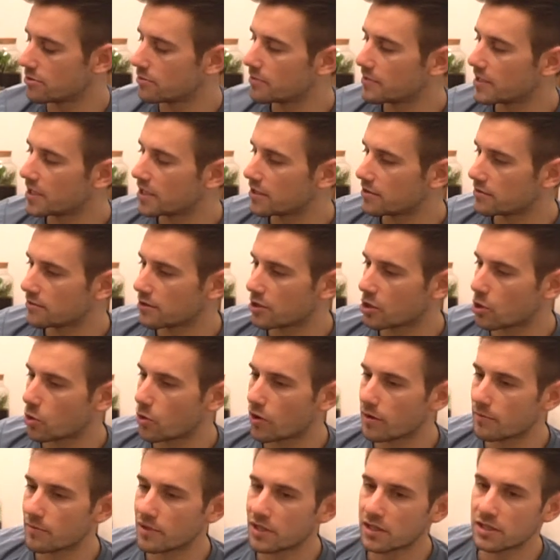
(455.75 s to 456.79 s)
mean
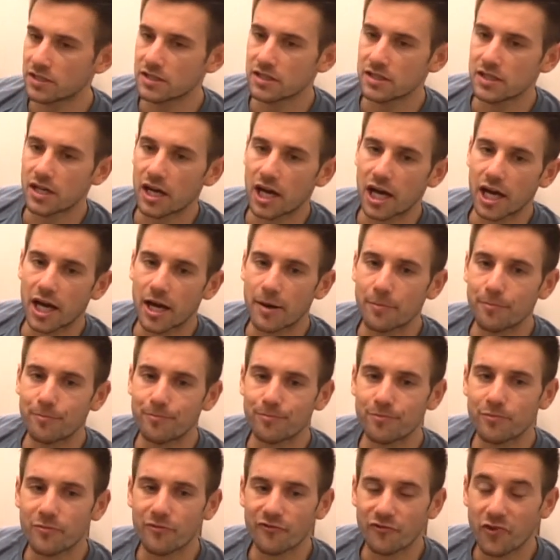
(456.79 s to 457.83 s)
equipment.
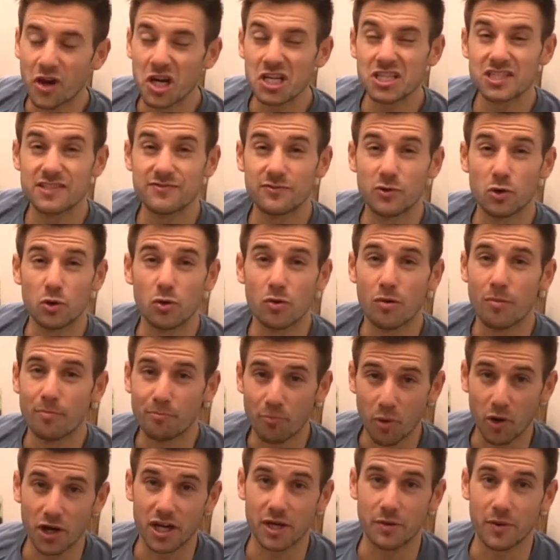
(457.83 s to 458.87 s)
First of all,
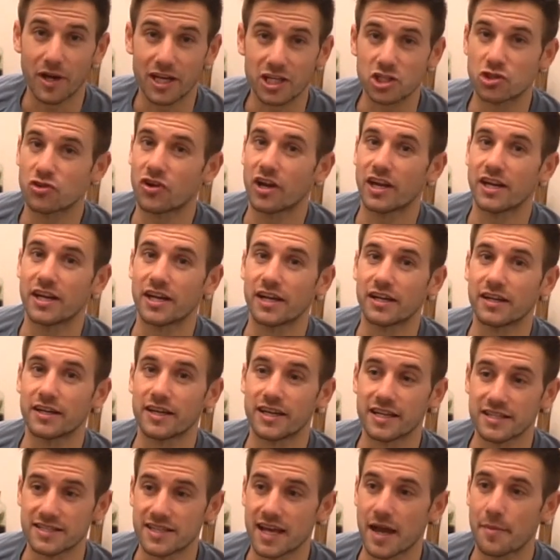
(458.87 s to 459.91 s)
bodyweight training
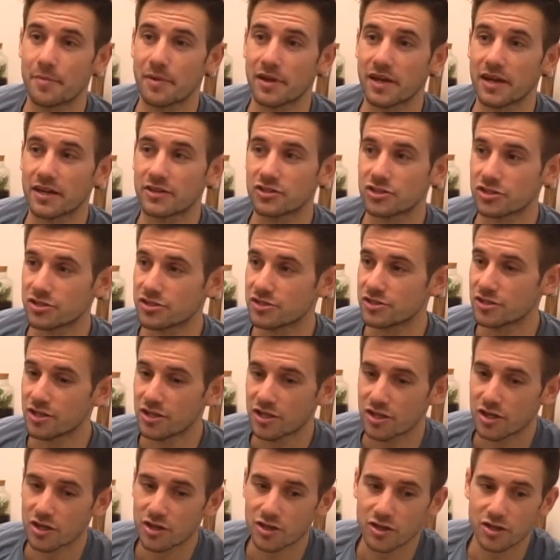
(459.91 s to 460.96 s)
is epic. Just
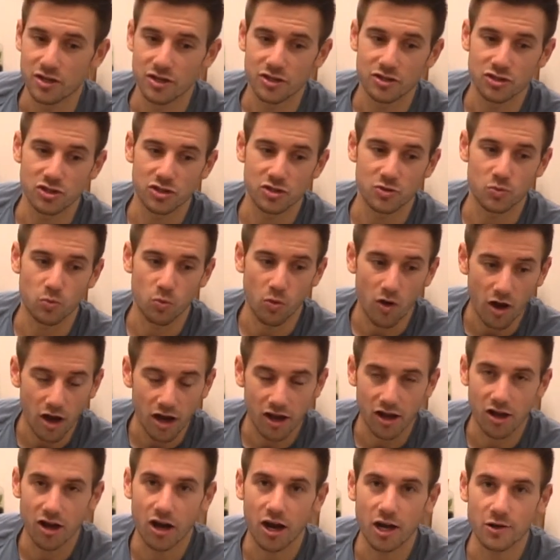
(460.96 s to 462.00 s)

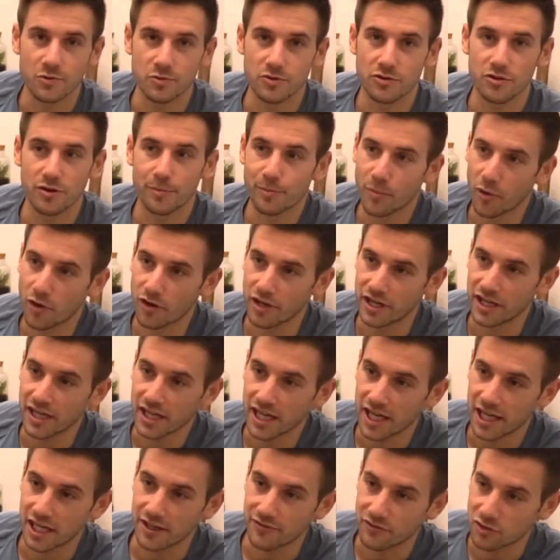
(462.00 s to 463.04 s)
work hard with your body,
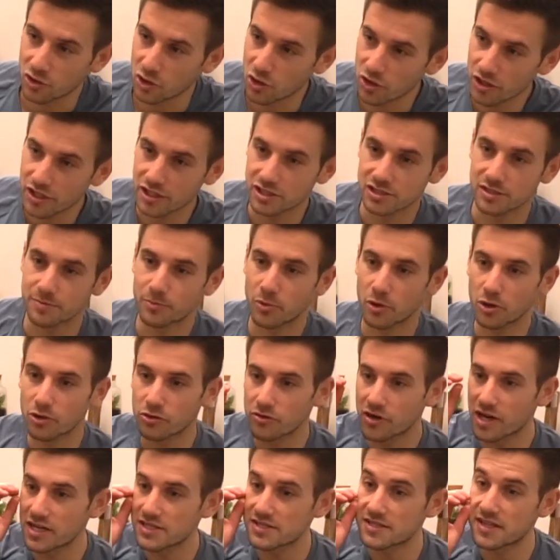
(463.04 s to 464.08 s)
and if you're looking to
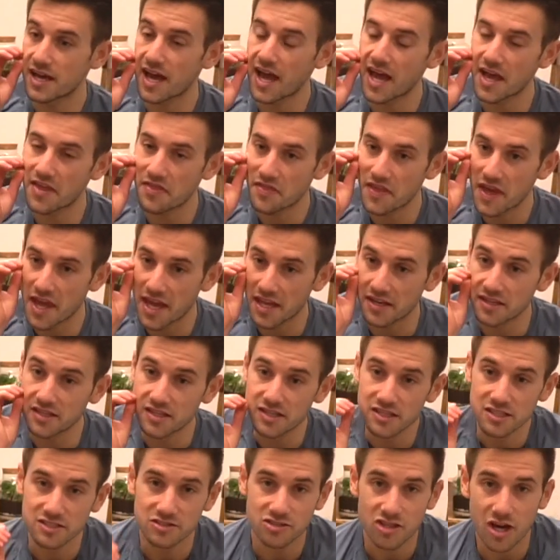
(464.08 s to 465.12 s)
progress that, then
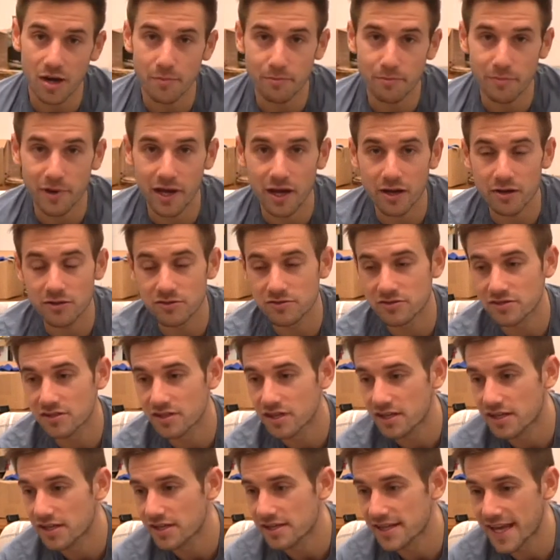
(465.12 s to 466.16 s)
dumbbells,
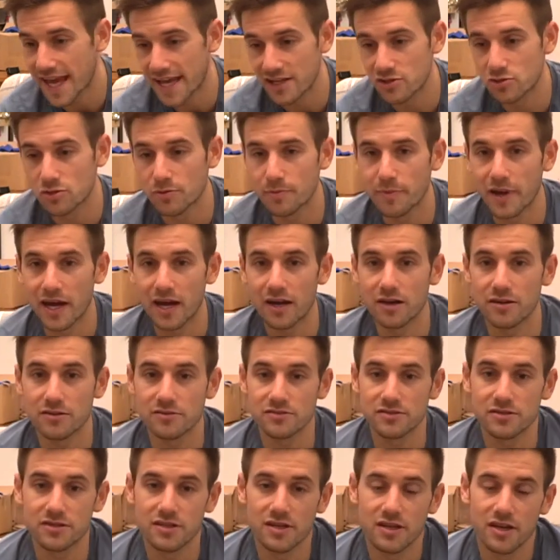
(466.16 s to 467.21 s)

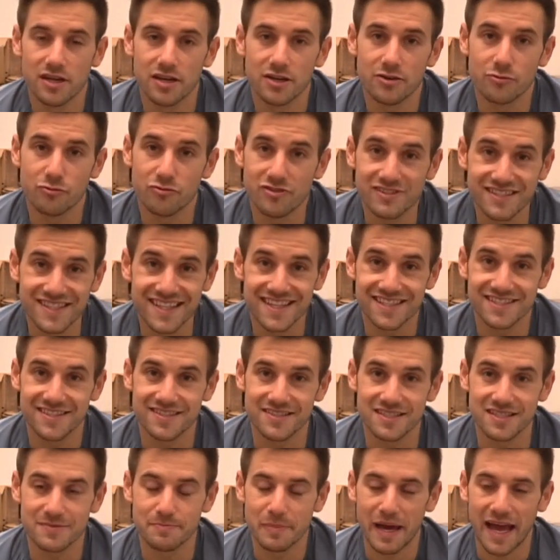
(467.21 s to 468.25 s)
kettlebells,
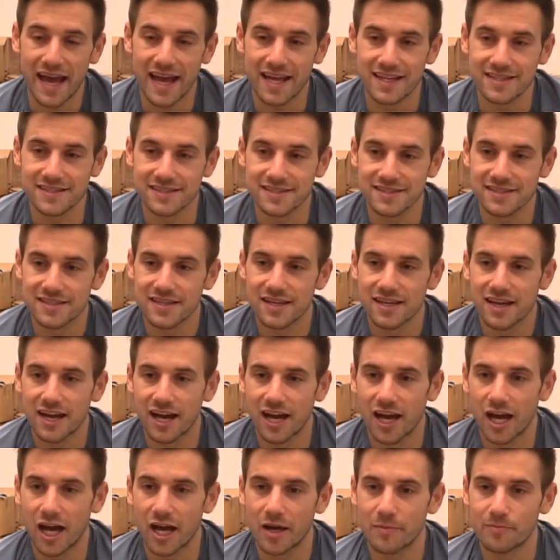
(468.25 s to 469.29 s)
resistance bands
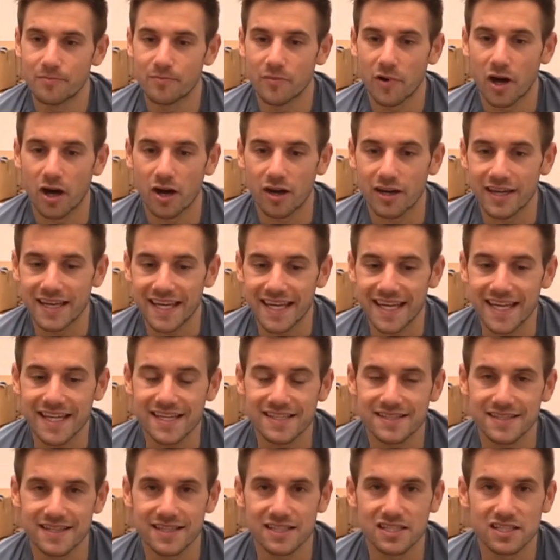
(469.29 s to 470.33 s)
are
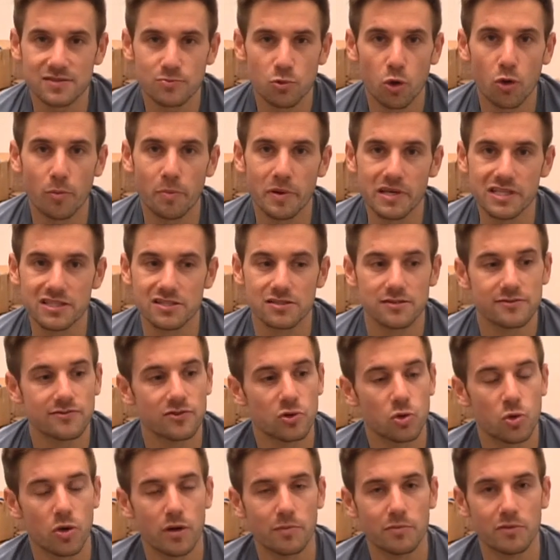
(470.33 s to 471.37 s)
easy, small pieces of
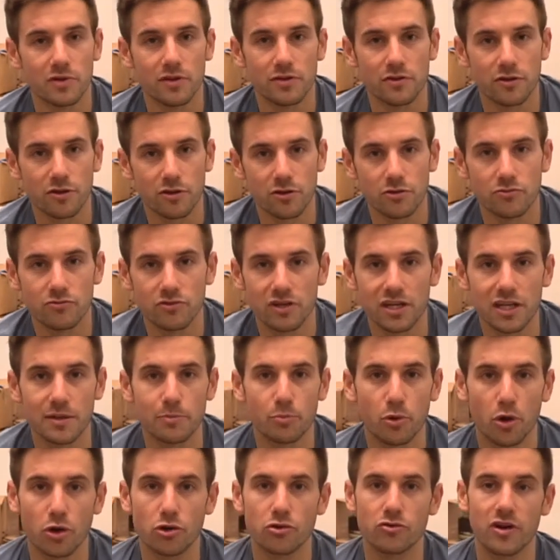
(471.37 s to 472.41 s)
equipment that can really
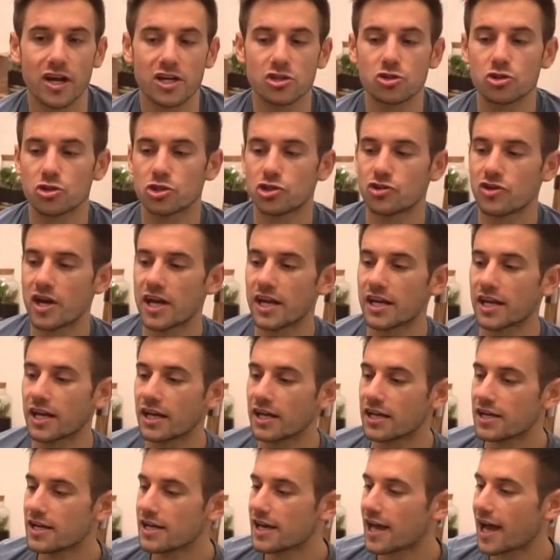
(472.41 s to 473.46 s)
progress your training.
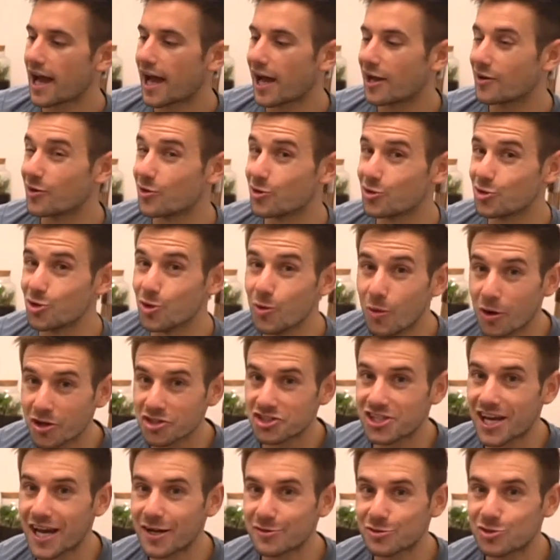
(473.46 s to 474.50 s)
And you
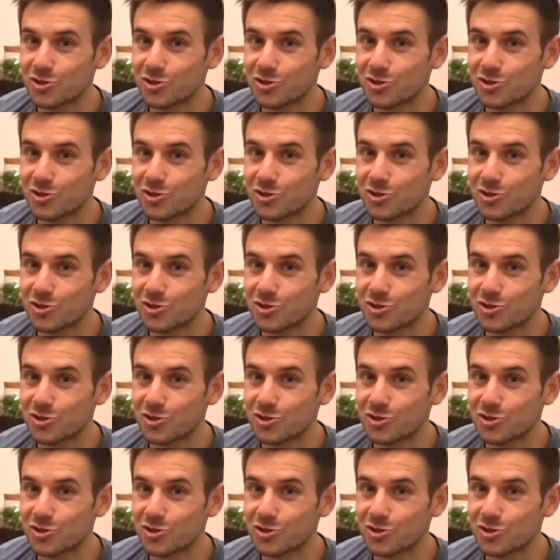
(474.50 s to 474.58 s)
watch out